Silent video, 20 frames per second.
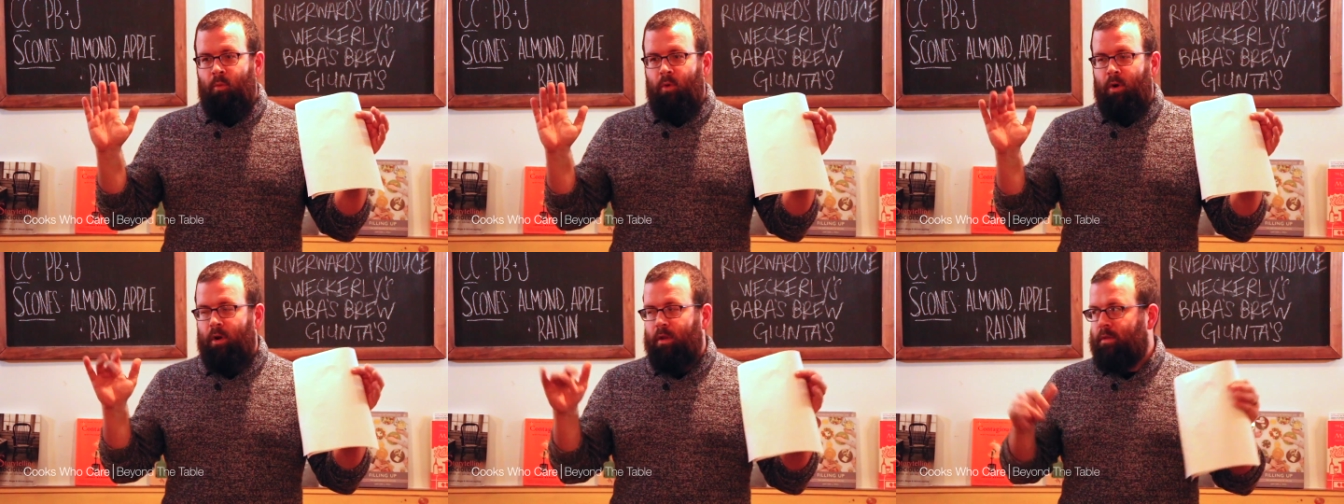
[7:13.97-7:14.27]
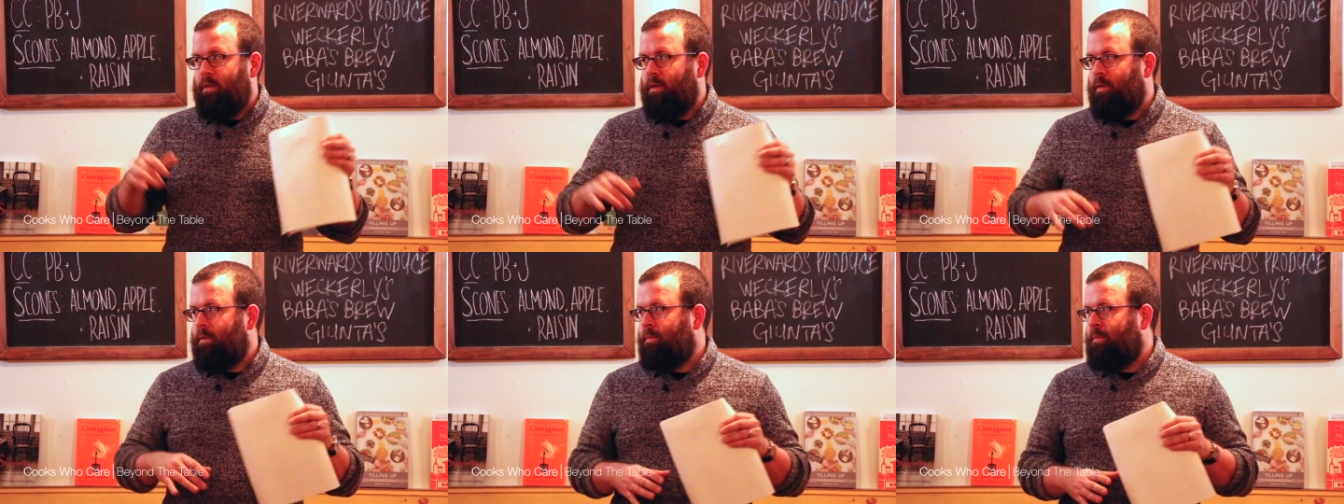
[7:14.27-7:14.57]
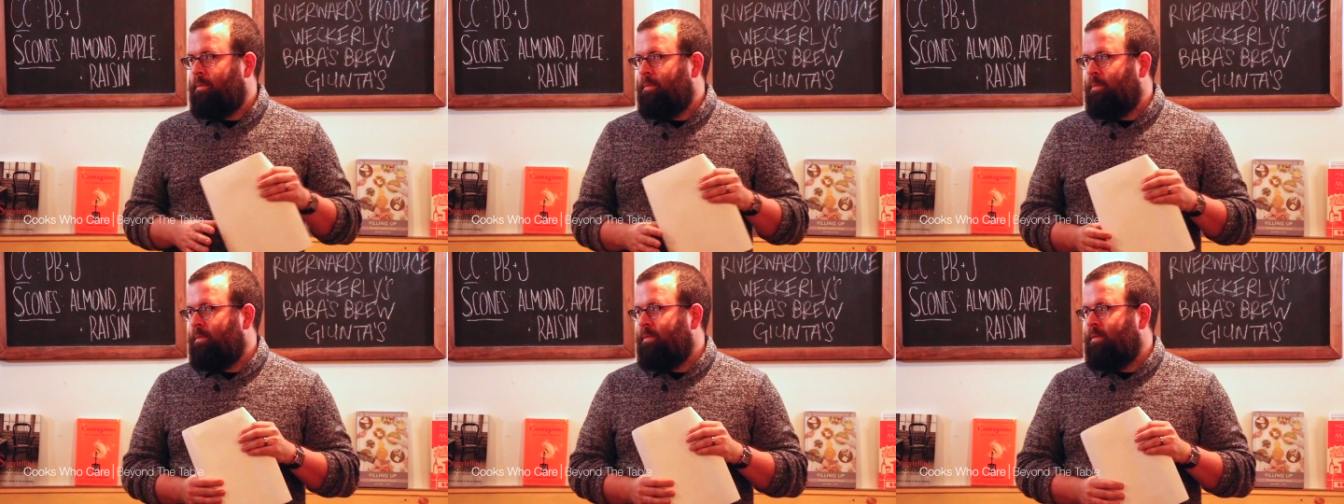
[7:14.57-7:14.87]
world?
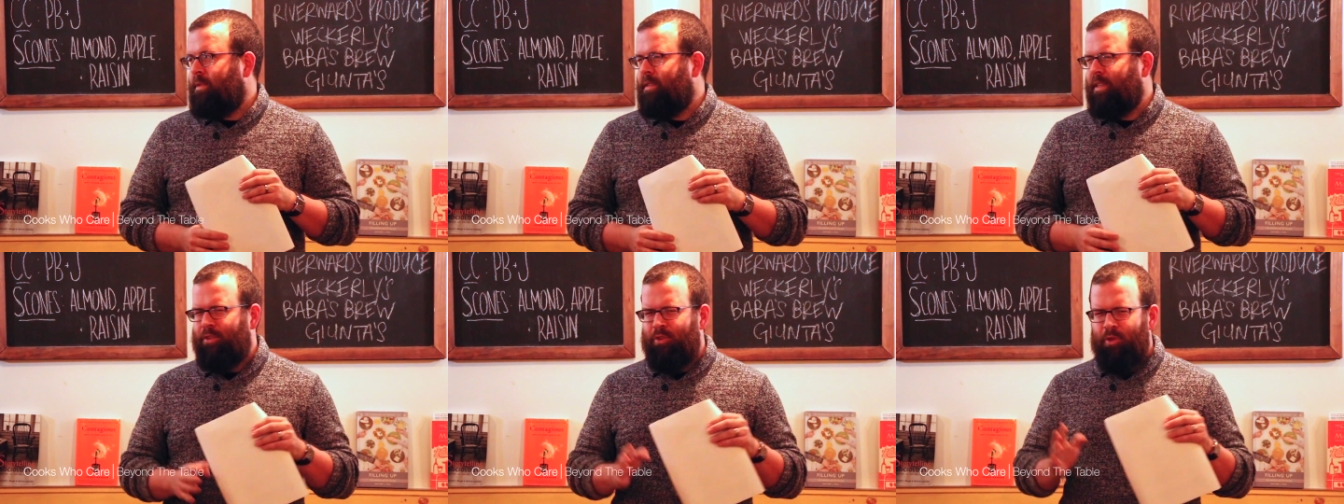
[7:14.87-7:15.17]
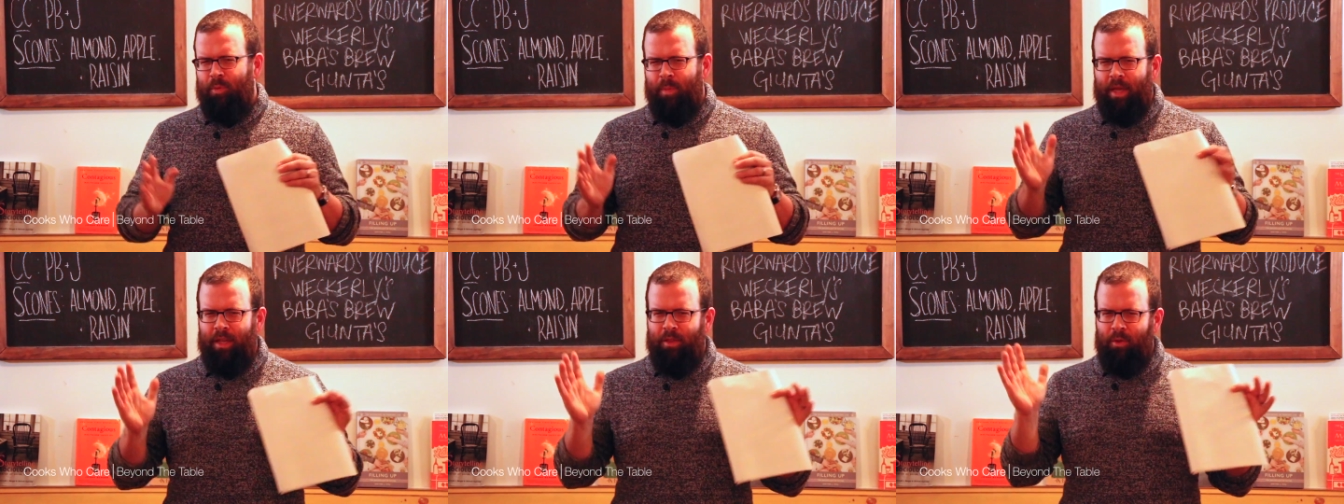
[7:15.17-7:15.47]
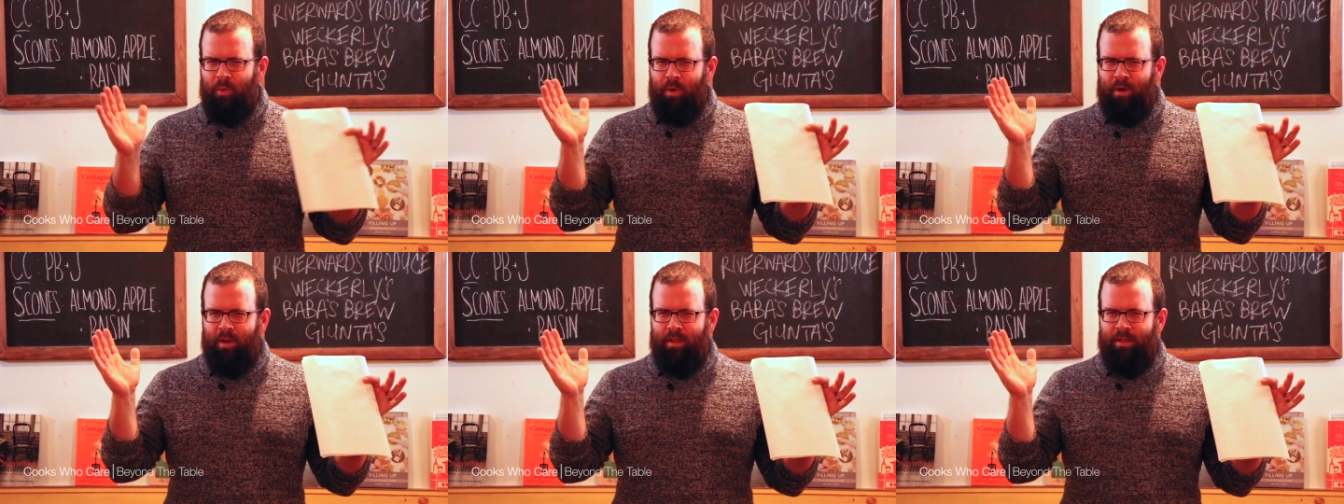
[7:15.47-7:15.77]
Is that too
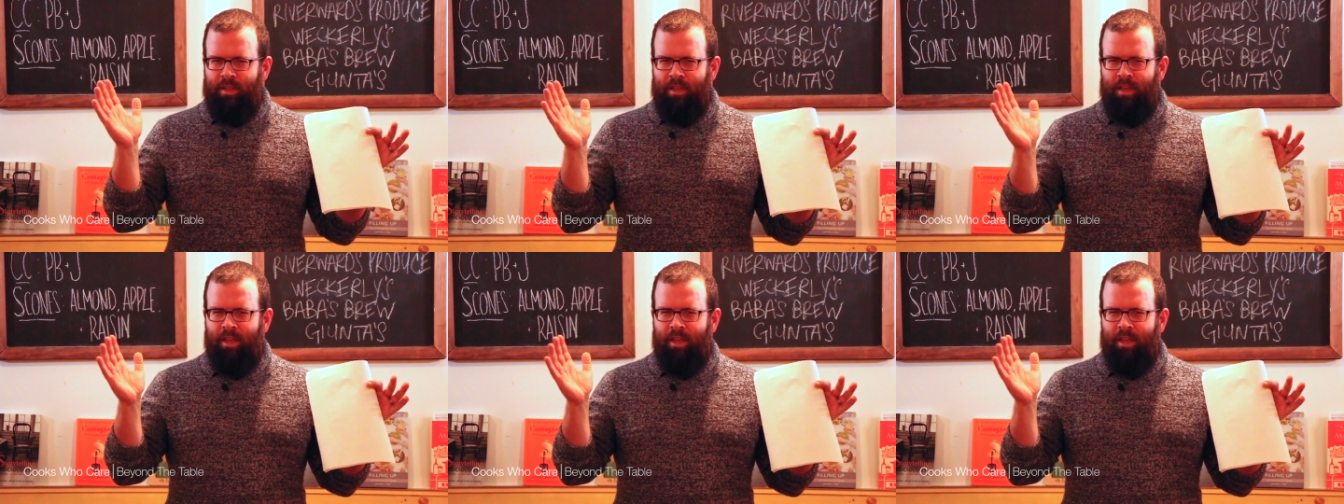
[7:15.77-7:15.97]
big, the world?